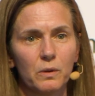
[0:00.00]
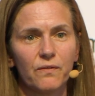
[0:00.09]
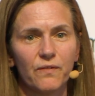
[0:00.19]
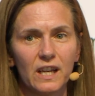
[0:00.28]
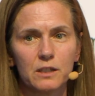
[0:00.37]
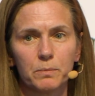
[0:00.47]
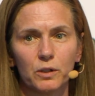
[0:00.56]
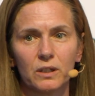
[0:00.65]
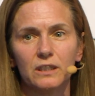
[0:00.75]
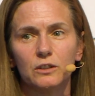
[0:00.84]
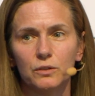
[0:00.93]
with
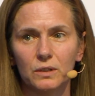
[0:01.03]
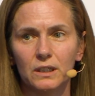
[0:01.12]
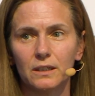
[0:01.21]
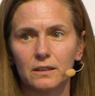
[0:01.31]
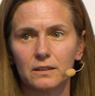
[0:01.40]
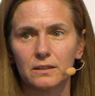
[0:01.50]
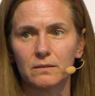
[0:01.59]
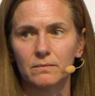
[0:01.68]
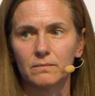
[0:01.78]
Facebook in two years.